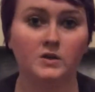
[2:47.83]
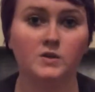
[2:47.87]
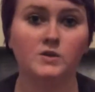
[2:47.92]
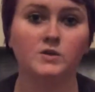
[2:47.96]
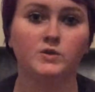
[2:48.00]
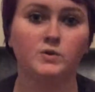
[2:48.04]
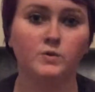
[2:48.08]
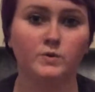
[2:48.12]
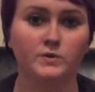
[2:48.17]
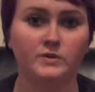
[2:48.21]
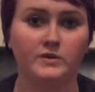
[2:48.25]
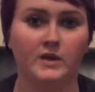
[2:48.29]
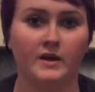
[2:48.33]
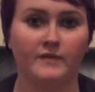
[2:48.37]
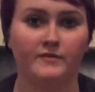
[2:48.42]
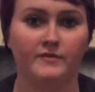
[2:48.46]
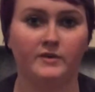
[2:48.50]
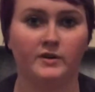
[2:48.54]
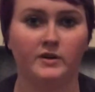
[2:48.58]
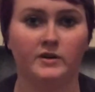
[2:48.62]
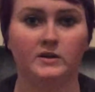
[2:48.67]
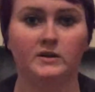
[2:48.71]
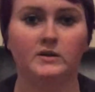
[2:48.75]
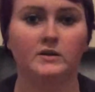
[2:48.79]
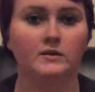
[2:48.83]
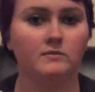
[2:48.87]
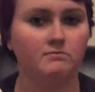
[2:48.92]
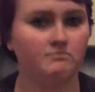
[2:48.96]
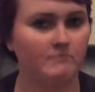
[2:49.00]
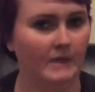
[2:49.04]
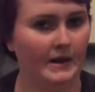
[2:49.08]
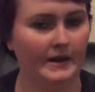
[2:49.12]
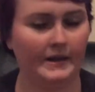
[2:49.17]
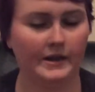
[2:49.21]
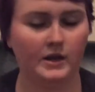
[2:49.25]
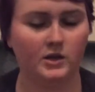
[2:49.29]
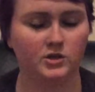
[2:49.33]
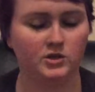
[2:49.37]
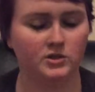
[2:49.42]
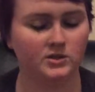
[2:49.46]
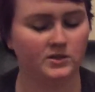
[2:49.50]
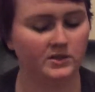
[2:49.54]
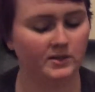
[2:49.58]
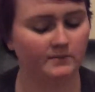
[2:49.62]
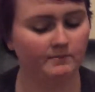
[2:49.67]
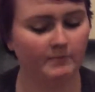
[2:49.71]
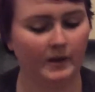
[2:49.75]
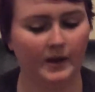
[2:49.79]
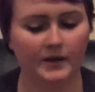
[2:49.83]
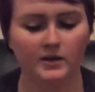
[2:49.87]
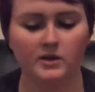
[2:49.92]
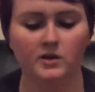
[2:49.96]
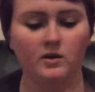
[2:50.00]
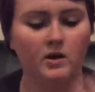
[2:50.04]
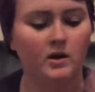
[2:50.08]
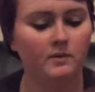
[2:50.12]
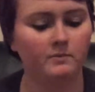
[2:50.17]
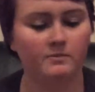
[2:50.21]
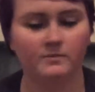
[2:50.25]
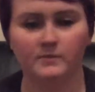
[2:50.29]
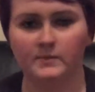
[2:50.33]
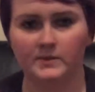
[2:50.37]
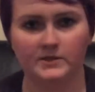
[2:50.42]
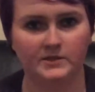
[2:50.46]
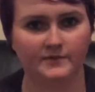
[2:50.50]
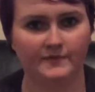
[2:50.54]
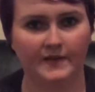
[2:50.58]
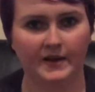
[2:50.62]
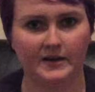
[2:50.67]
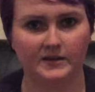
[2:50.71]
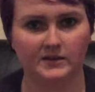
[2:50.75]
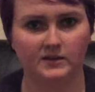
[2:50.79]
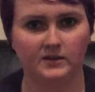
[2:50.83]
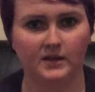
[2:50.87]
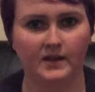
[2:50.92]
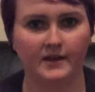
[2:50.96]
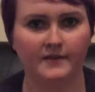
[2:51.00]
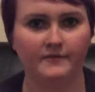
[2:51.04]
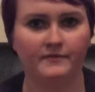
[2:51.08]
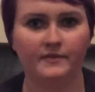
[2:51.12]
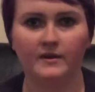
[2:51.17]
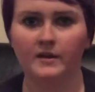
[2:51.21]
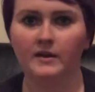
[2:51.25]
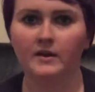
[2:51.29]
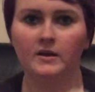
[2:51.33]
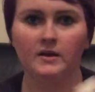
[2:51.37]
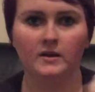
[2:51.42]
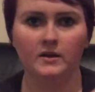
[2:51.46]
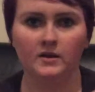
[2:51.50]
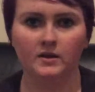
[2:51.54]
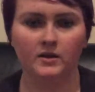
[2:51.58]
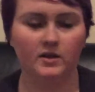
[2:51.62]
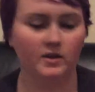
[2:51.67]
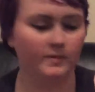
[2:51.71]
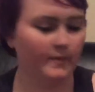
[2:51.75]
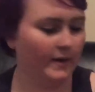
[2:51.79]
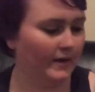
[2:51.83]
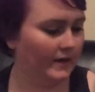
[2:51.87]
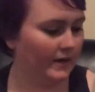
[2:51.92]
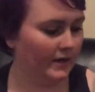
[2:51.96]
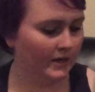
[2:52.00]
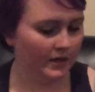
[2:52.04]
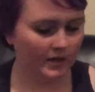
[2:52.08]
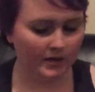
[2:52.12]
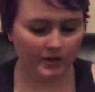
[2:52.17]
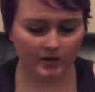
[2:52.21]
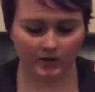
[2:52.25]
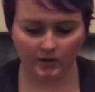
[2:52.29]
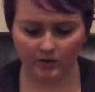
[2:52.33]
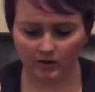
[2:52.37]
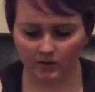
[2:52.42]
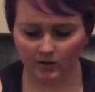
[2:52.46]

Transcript: Stool softener. Medications can bind you up. It's a fact of life. You might need it.